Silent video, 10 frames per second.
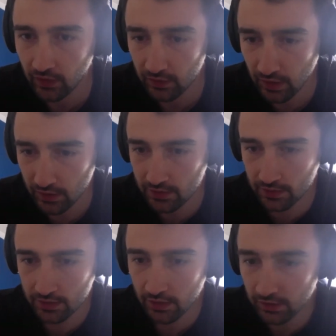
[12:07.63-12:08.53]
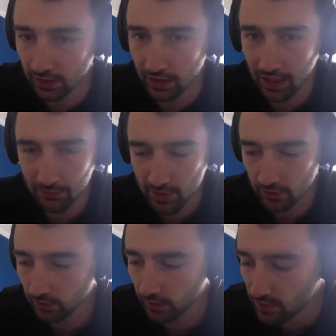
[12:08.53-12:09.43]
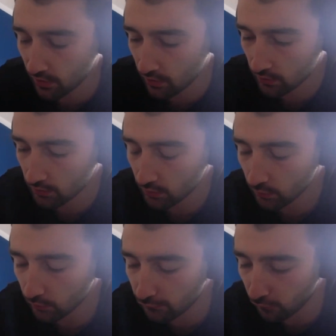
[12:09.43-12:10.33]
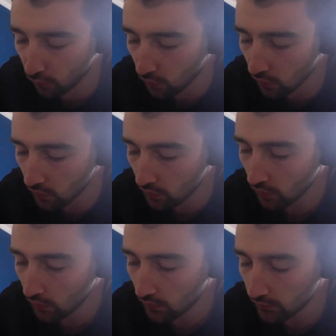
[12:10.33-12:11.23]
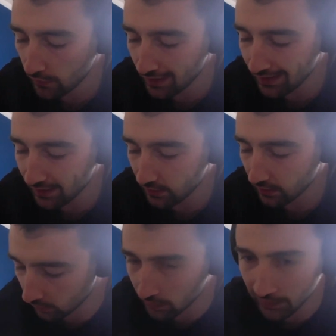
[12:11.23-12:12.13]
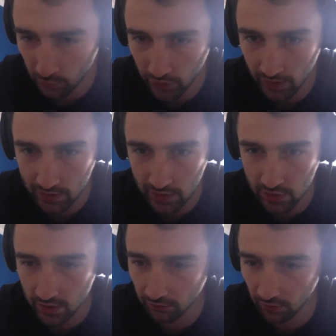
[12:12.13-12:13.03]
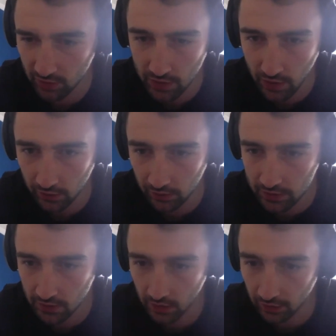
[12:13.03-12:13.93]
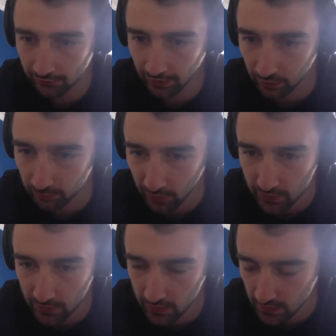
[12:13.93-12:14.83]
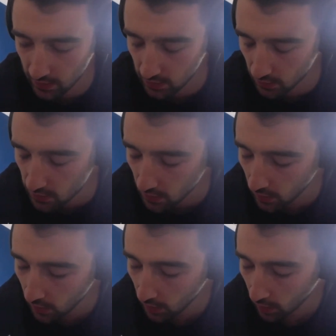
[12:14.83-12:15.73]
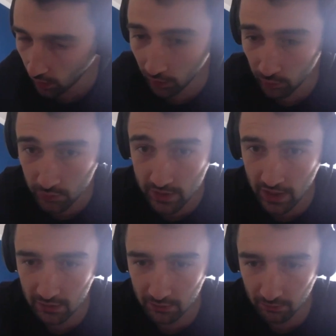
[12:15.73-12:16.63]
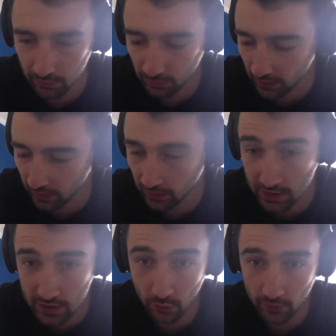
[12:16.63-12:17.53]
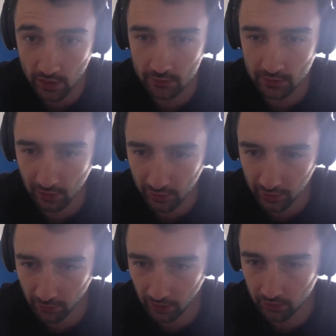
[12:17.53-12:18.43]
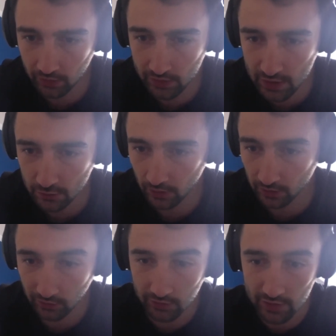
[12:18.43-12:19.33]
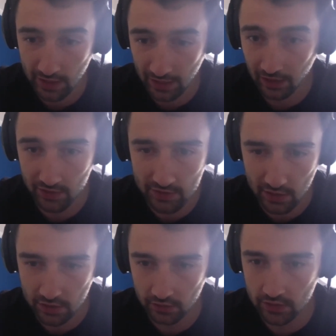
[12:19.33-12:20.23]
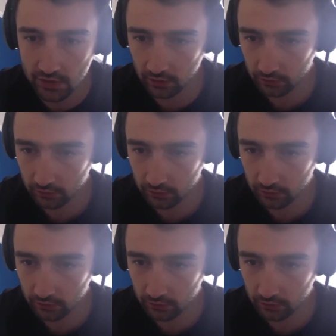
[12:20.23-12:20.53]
Yes. Yeah, absolutely. So for the little training sessions that I run internally, so the half-hour bite-sized sessions, I will say at the beginning, this is what we're going to be learning about, and this is what I'd like you to get out of the session. So,